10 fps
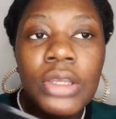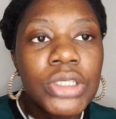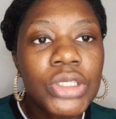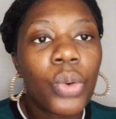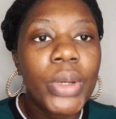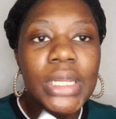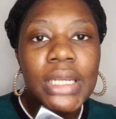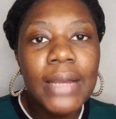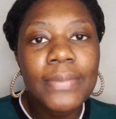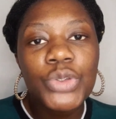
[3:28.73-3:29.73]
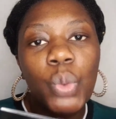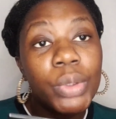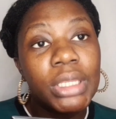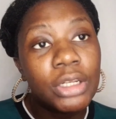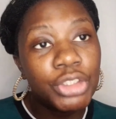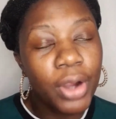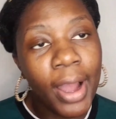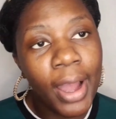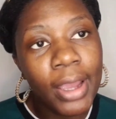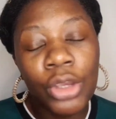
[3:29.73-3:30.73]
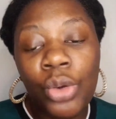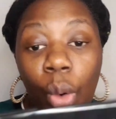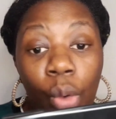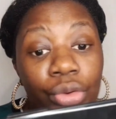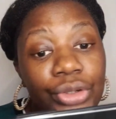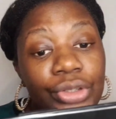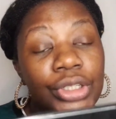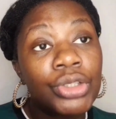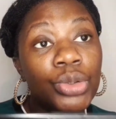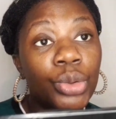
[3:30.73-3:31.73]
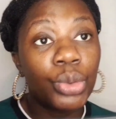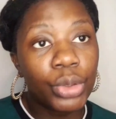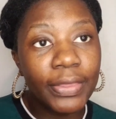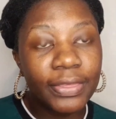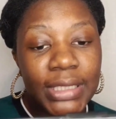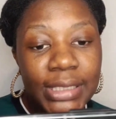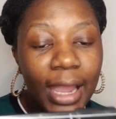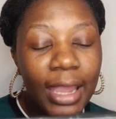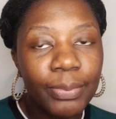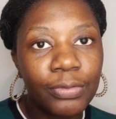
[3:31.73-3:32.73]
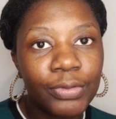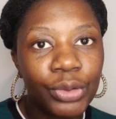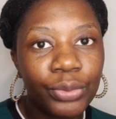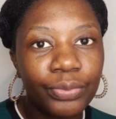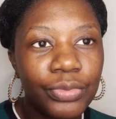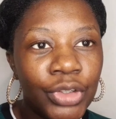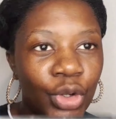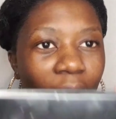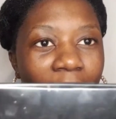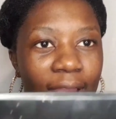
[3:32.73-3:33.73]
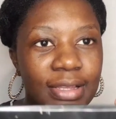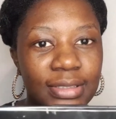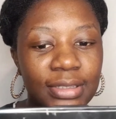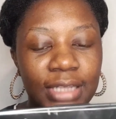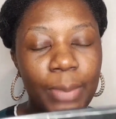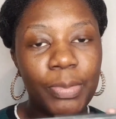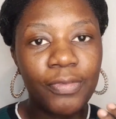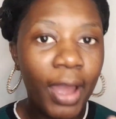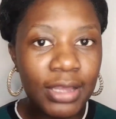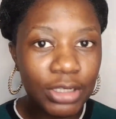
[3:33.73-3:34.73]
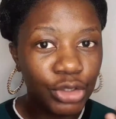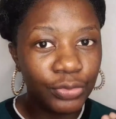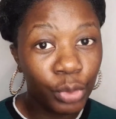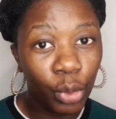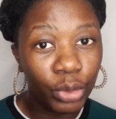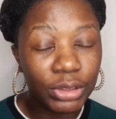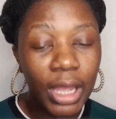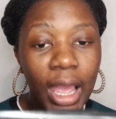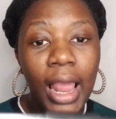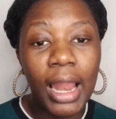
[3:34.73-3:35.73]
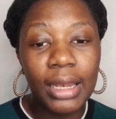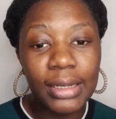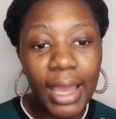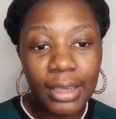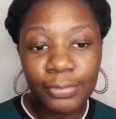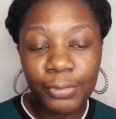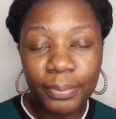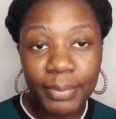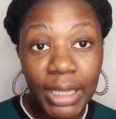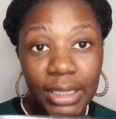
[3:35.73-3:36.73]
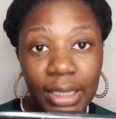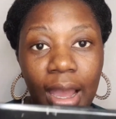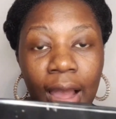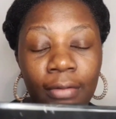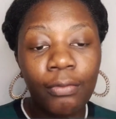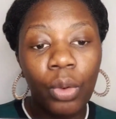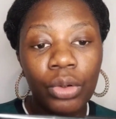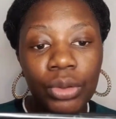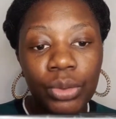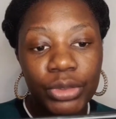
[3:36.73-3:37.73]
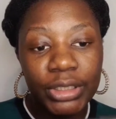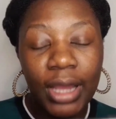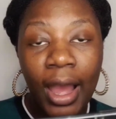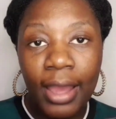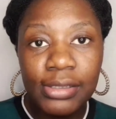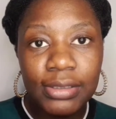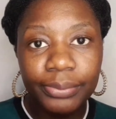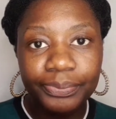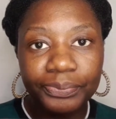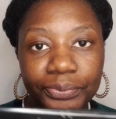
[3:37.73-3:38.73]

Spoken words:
So when it comes to winging out your eye, you also need to look at the type of your eyes, the type of eyes that you've got. Like for me, I've got hooded eyes.